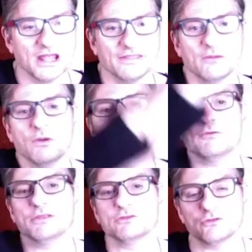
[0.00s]
They went
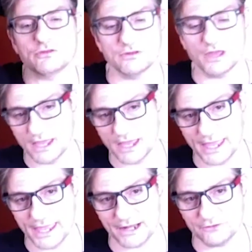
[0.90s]
from these
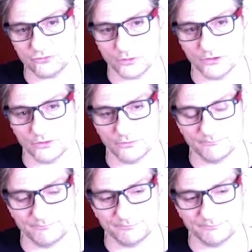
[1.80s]
editorial